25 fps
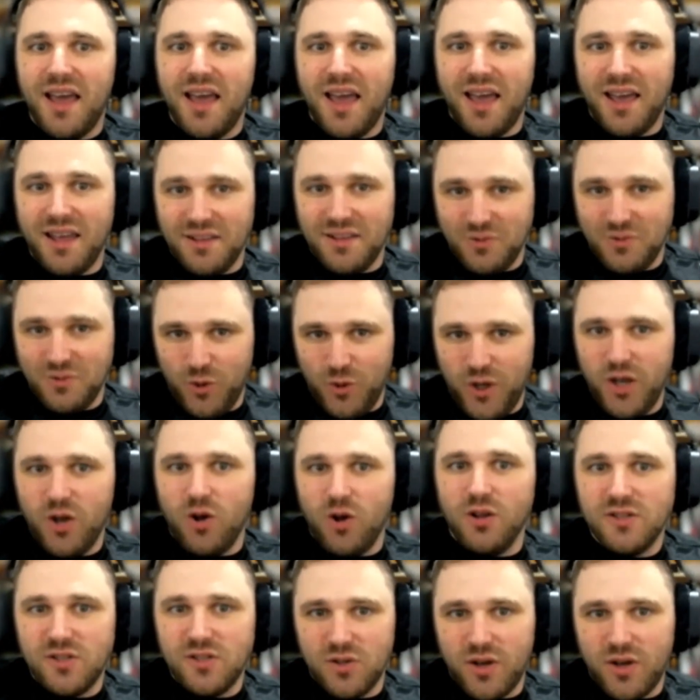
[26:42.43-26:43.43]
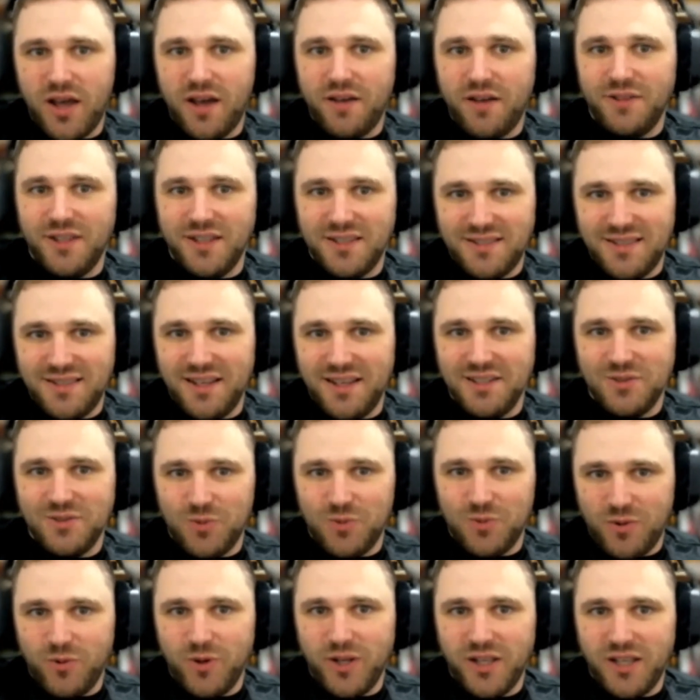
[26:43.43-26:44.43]
And we also have these things
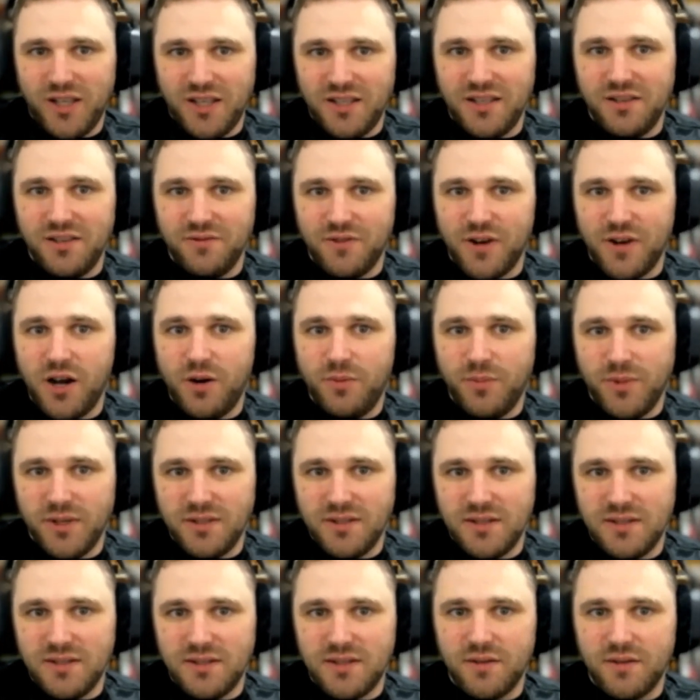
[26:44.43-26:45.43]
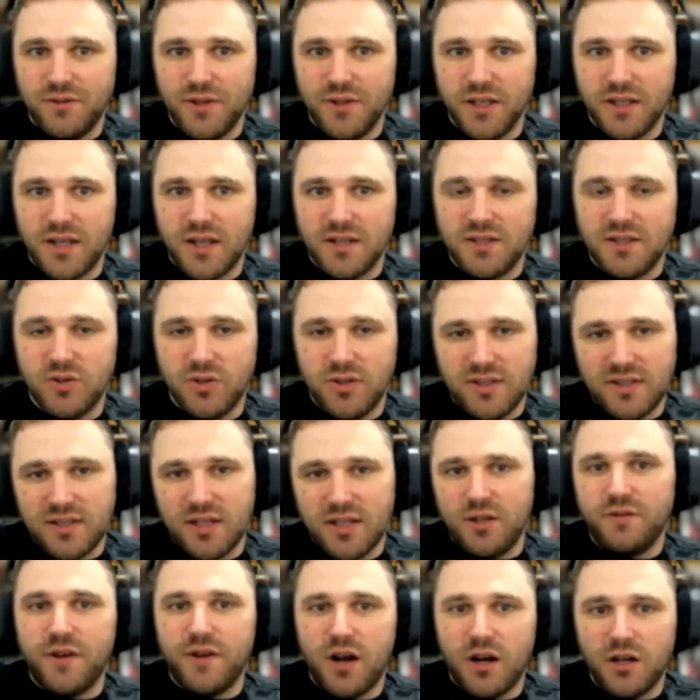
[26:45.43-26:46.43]
where we need environments and stuff like that. So
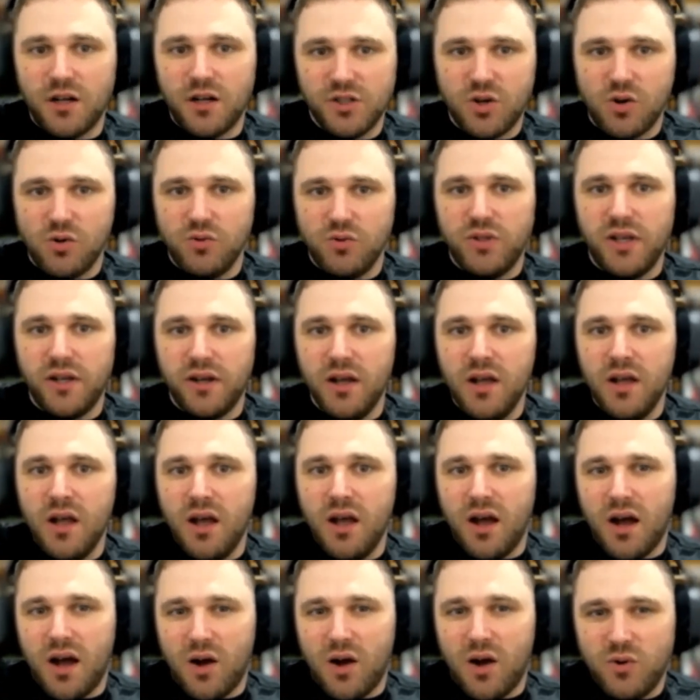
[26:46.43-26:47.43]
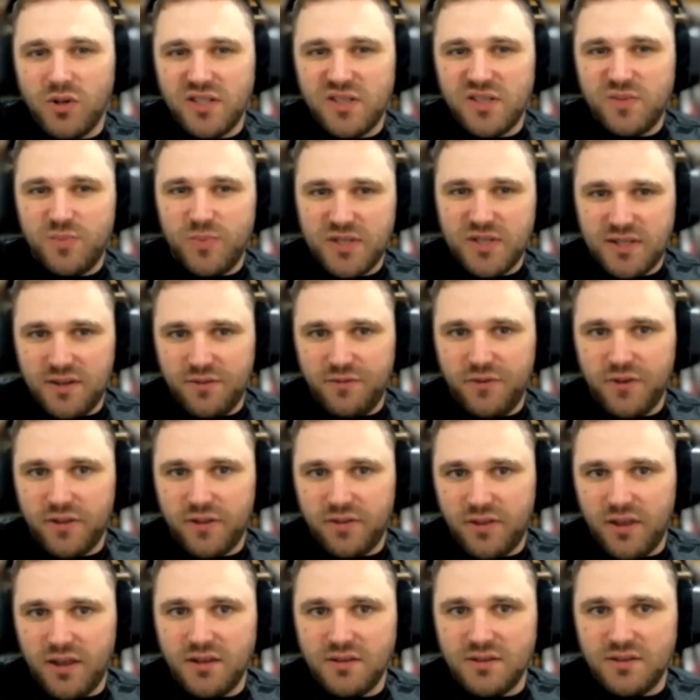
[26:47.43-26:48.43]
instead of hard coding our
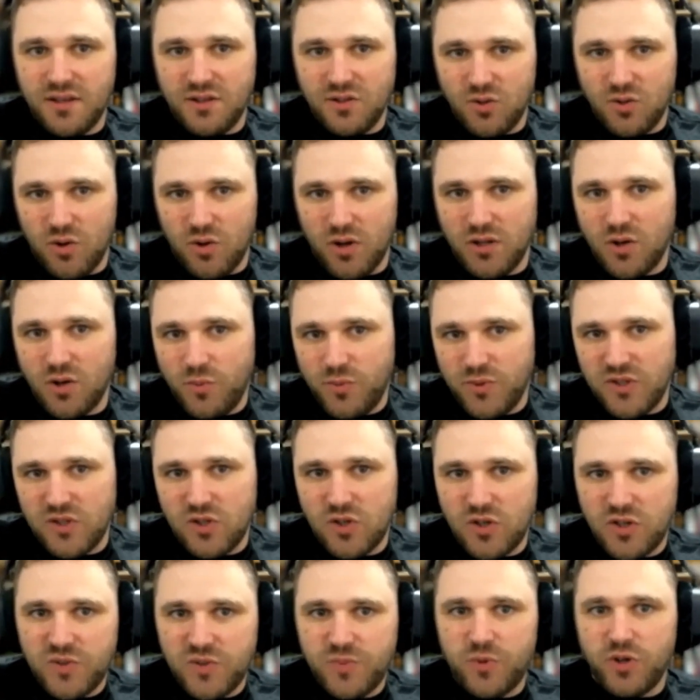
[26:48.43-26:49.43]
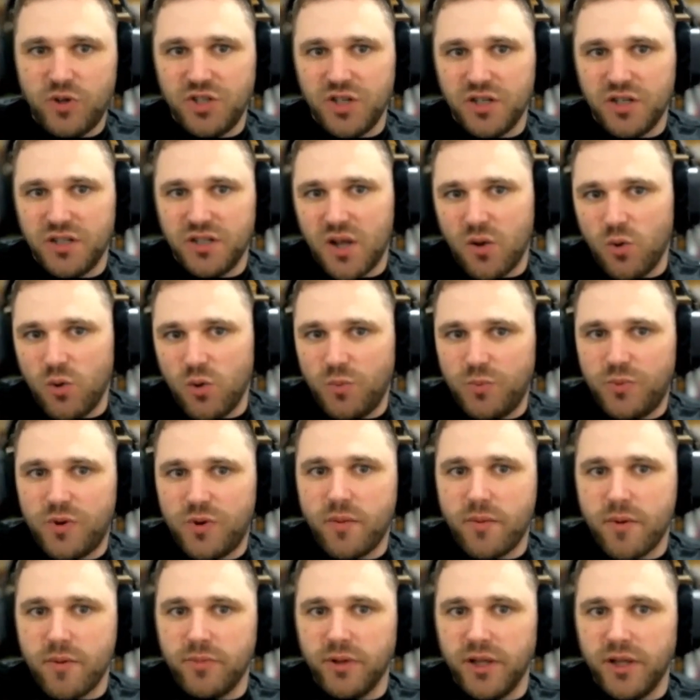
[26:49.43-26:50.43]
specific things into an open source project, I will
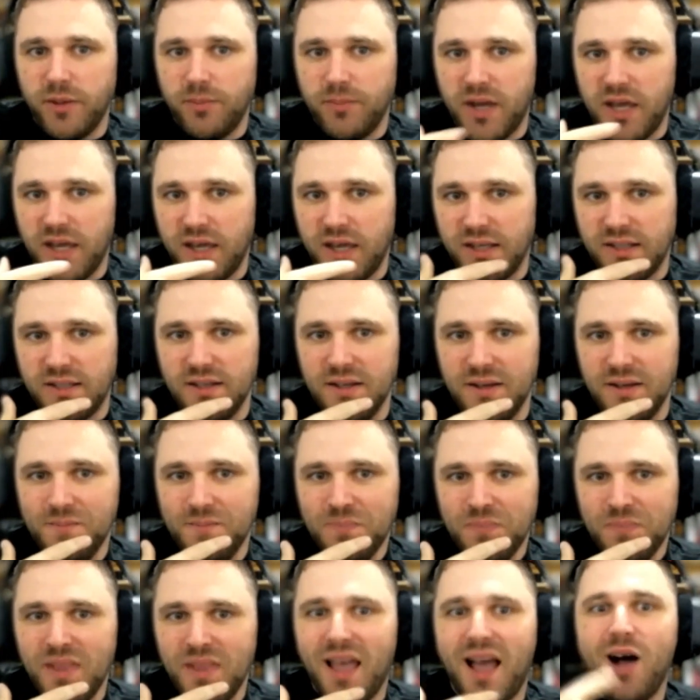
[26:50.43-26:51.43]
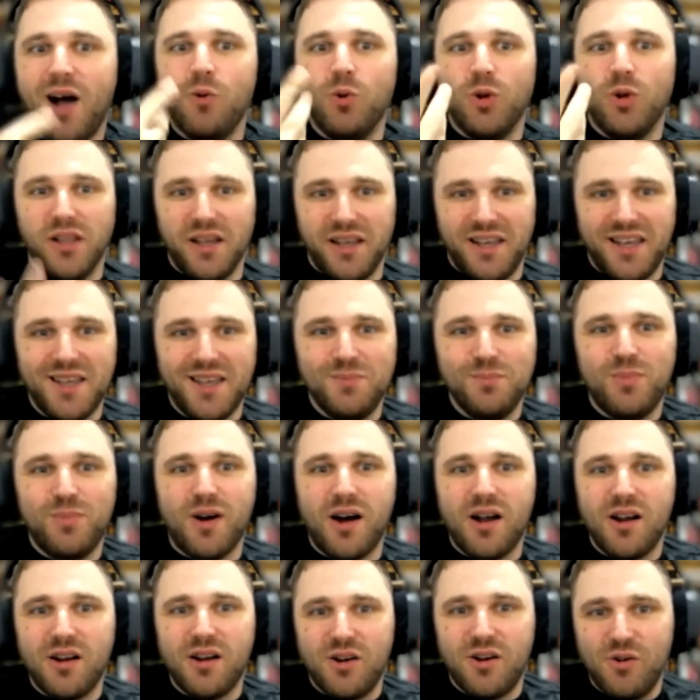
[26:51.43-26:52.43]
probably make it, I will again
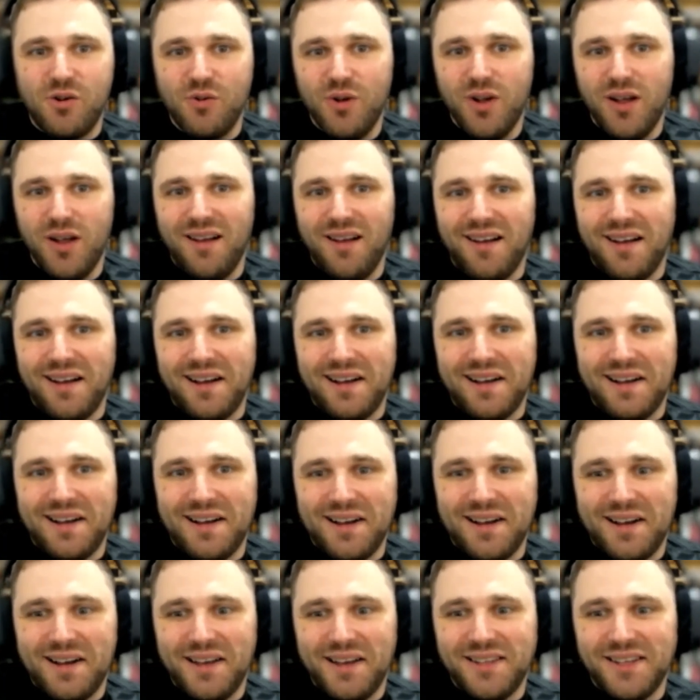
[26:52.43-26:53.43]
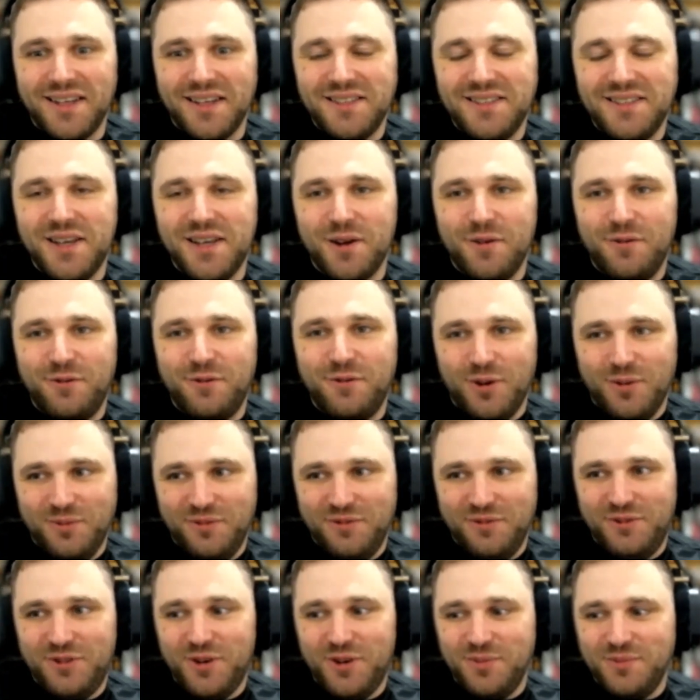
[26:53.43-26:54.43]
borrow an idea
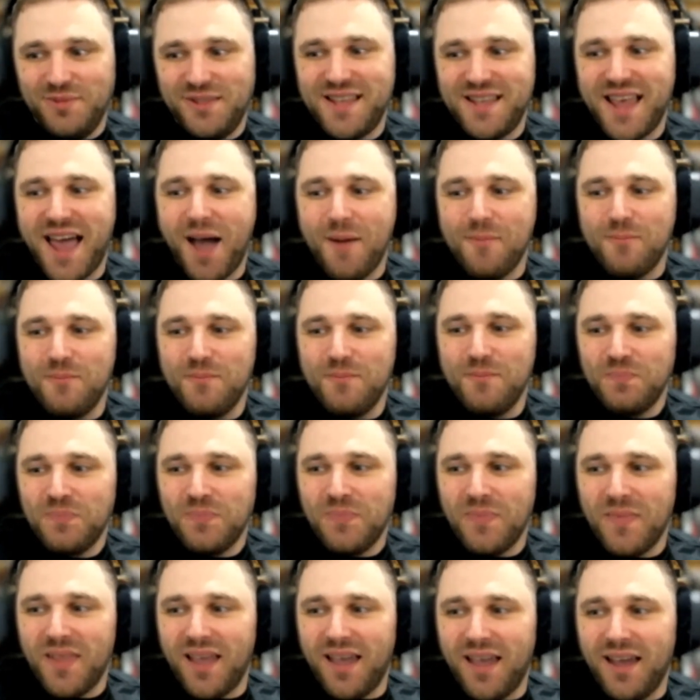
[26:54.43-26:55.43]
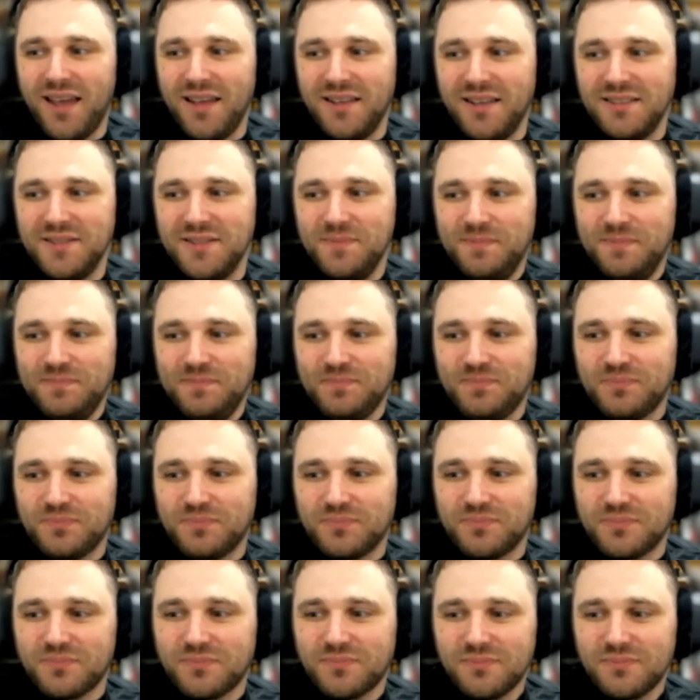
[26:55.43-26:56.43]
from Sam, and
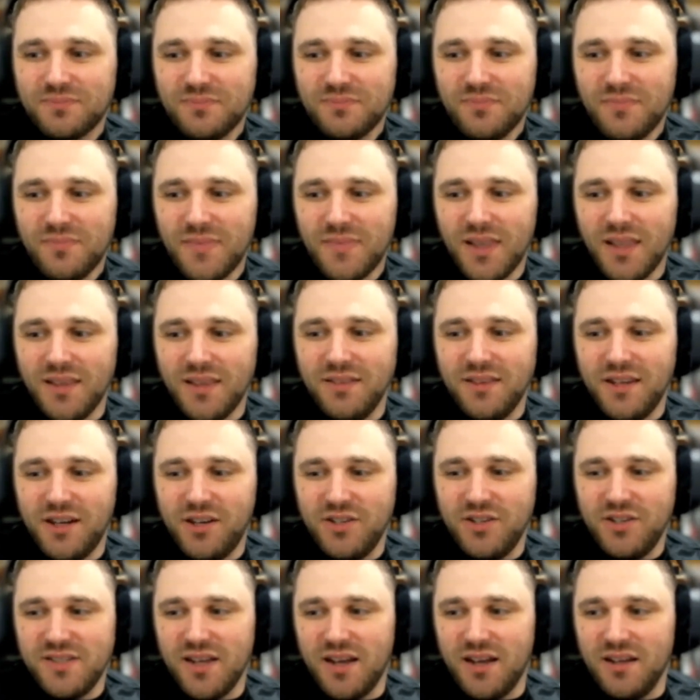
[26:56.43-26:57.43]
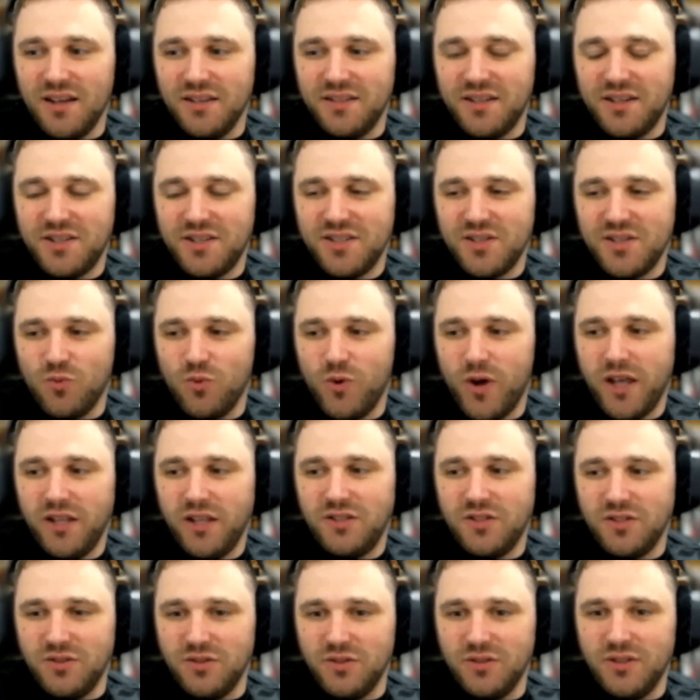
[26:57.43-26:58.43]
there's a way
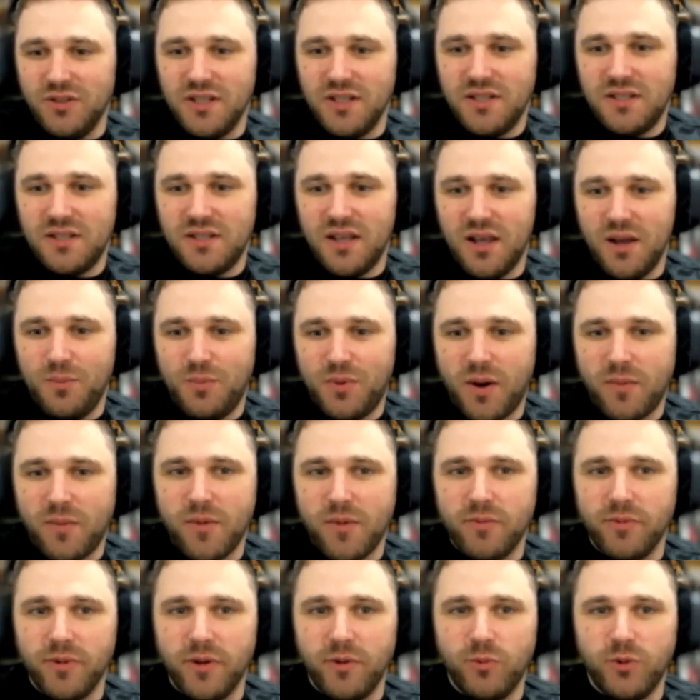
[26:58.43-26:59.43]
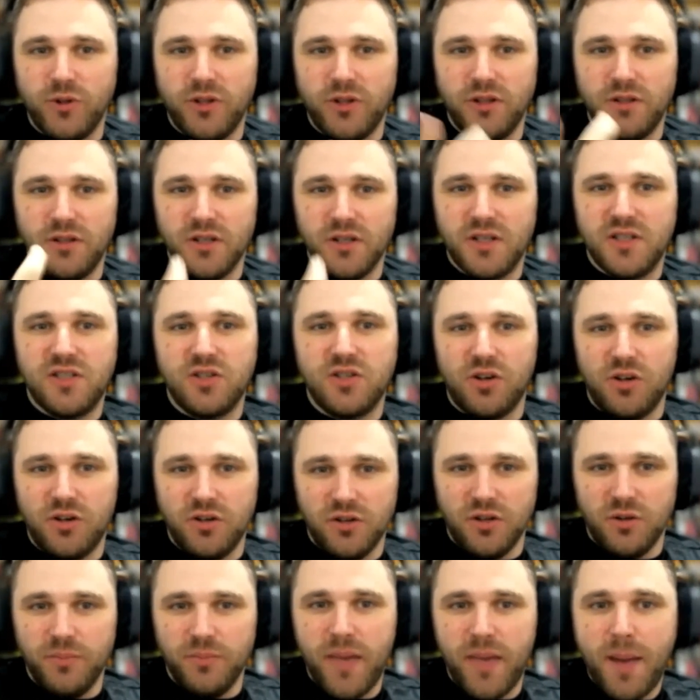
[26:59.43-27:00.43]
to do this probably with an
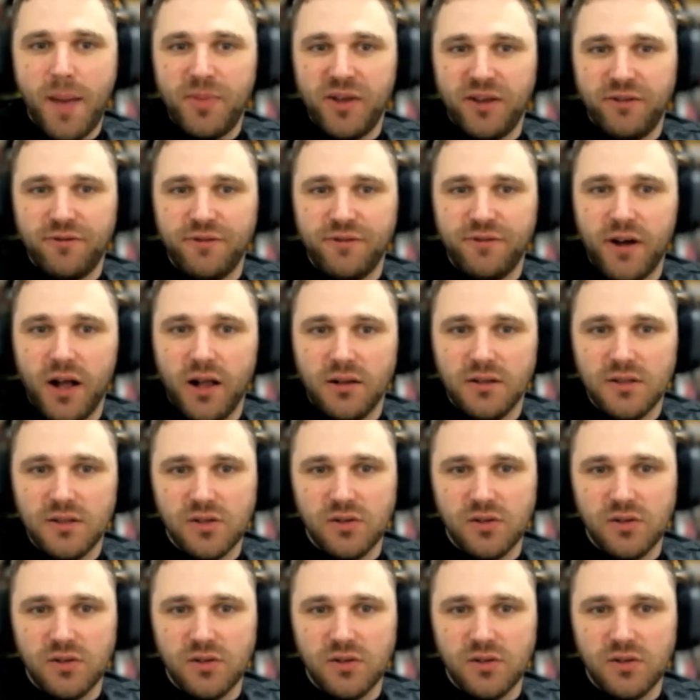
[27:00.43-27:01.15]
external mapping file.